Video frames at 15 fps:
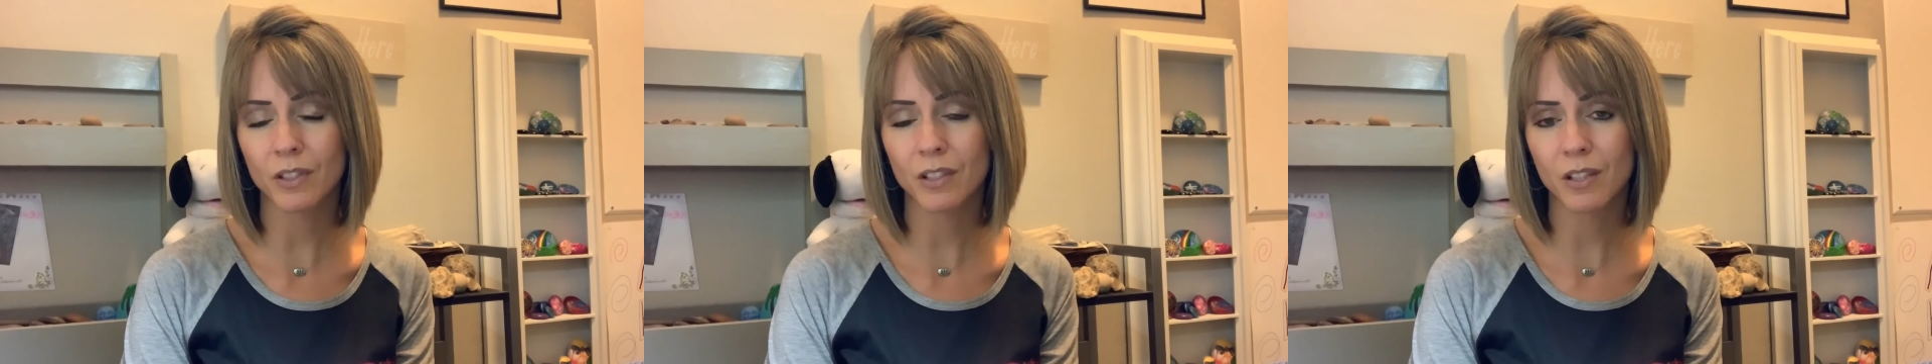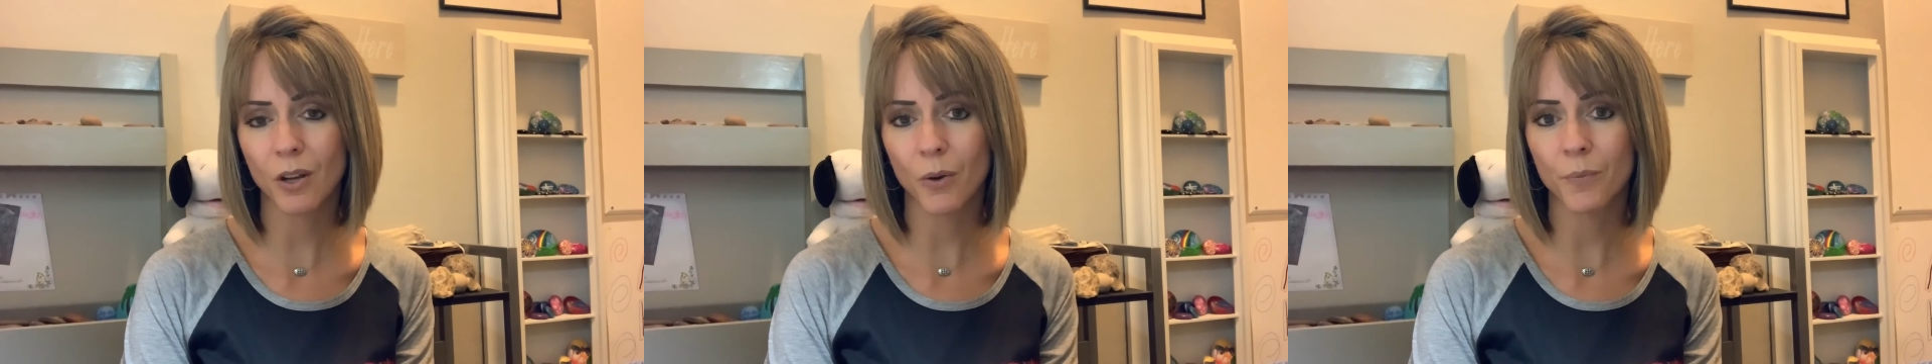
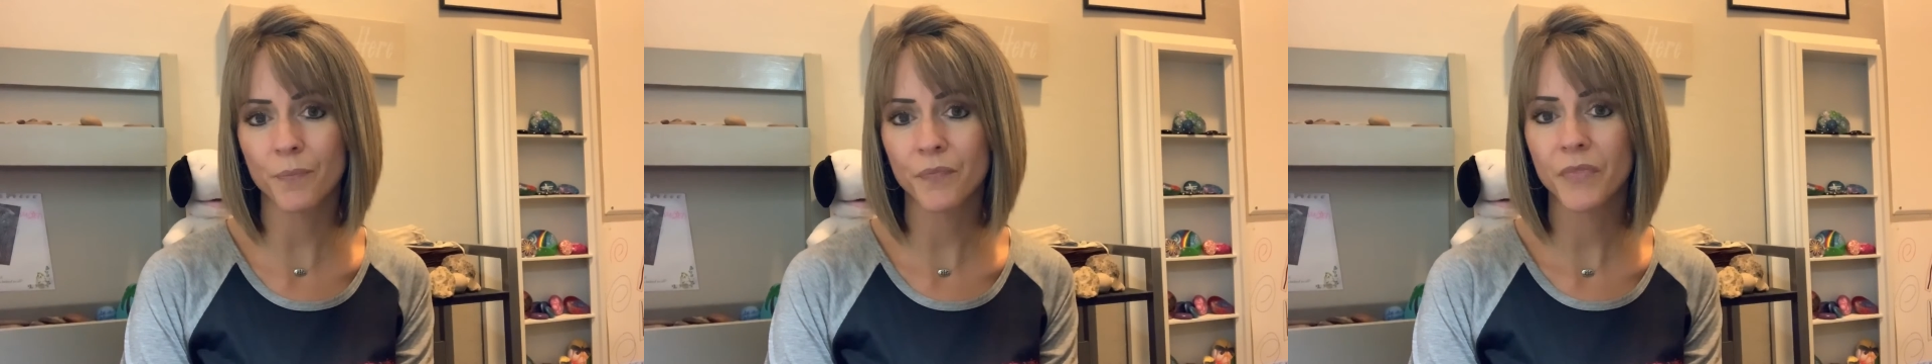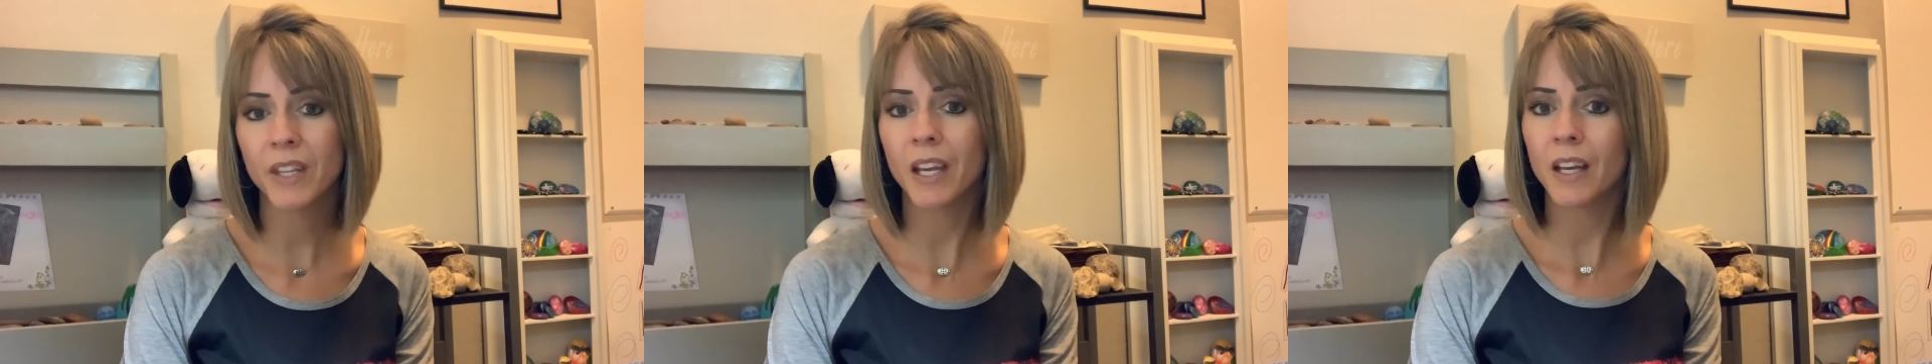So
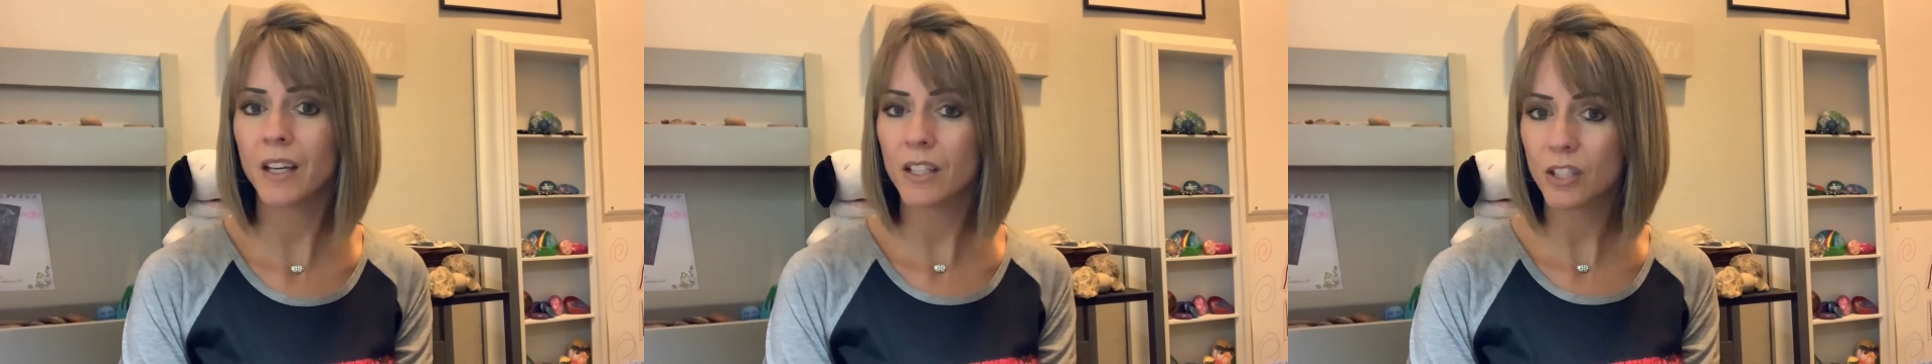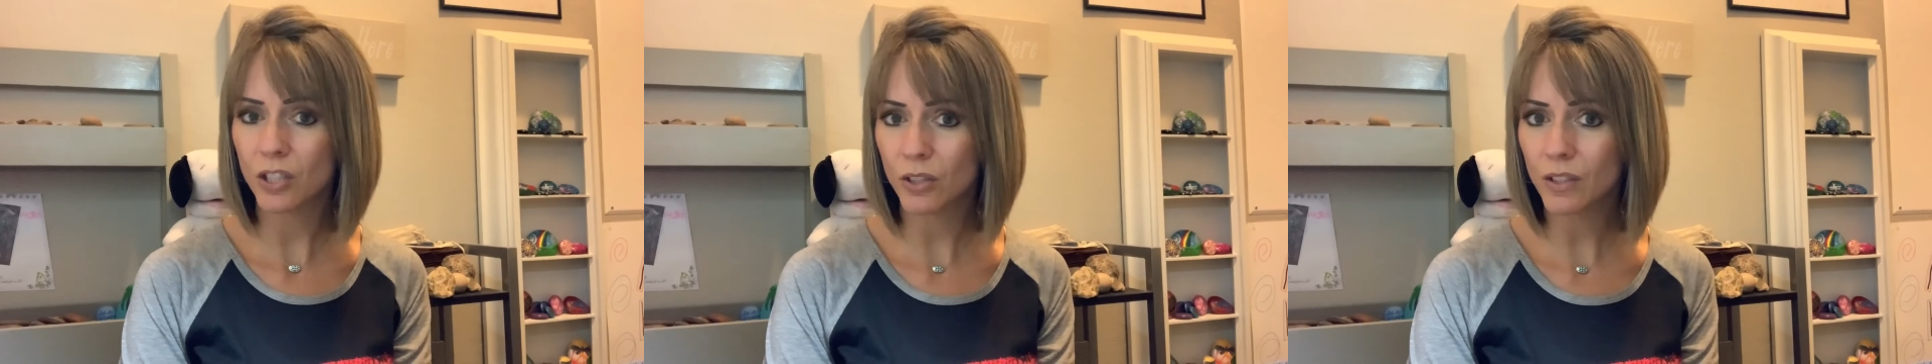
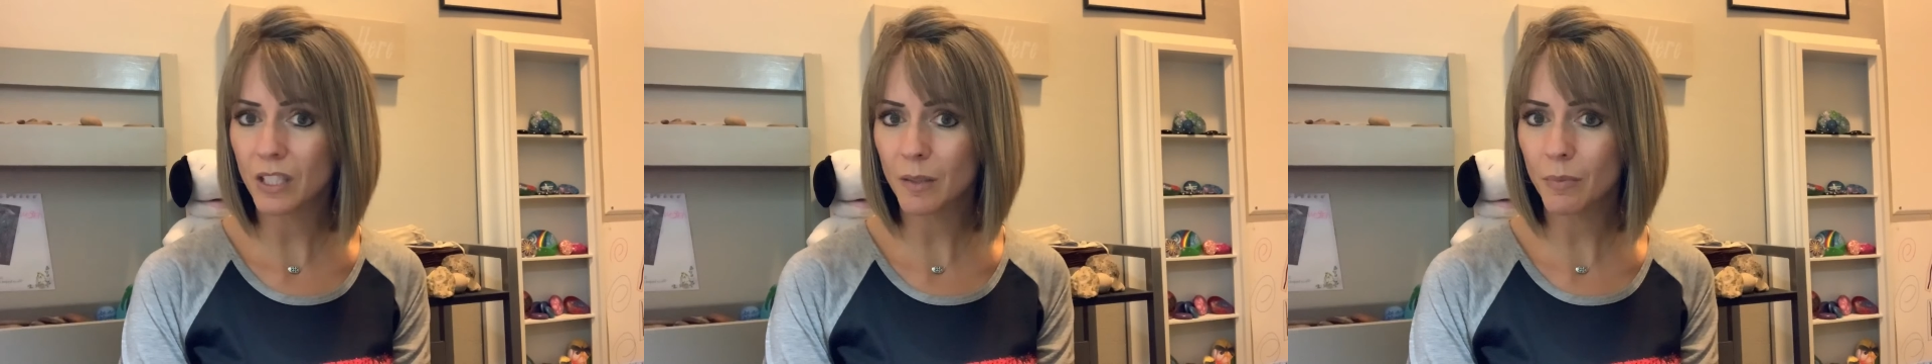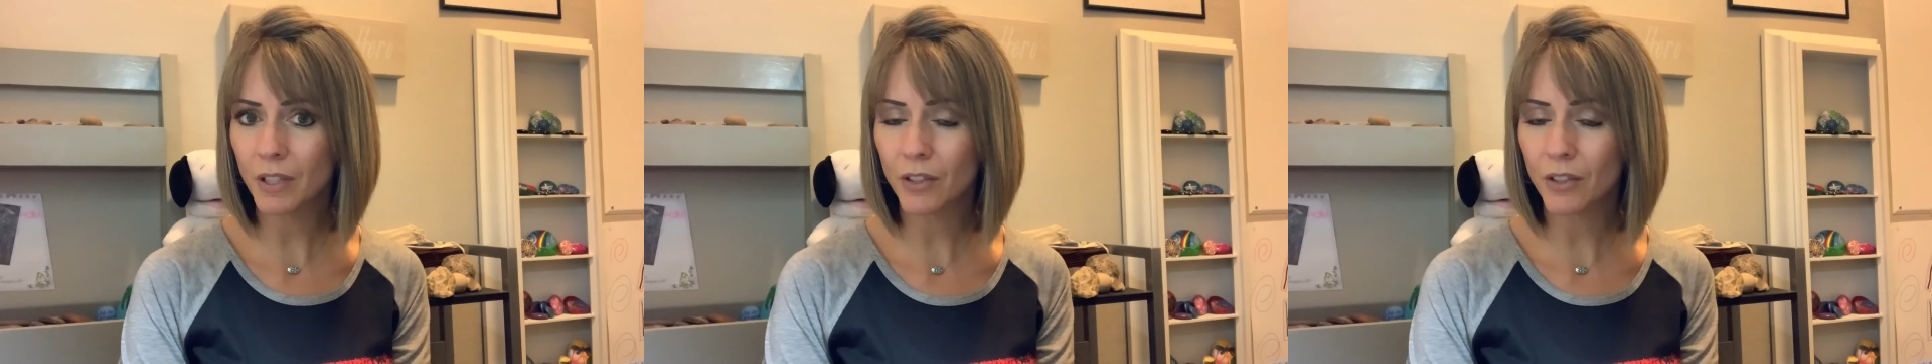choose to be